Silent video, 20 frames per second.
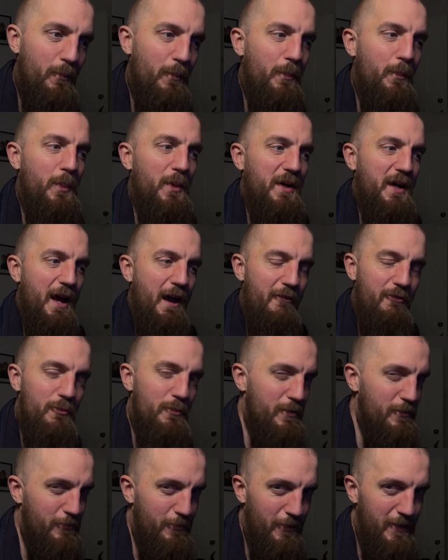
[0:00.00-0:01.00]
But I haven't
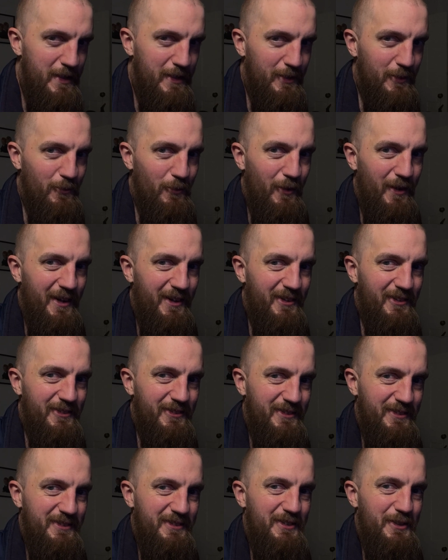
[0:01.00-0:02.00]
been feeling well
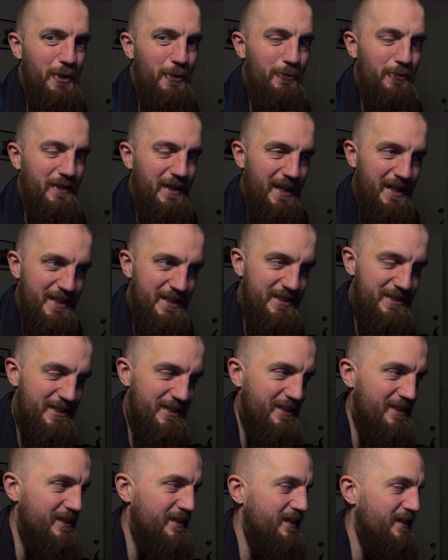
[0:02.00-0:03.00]
of late,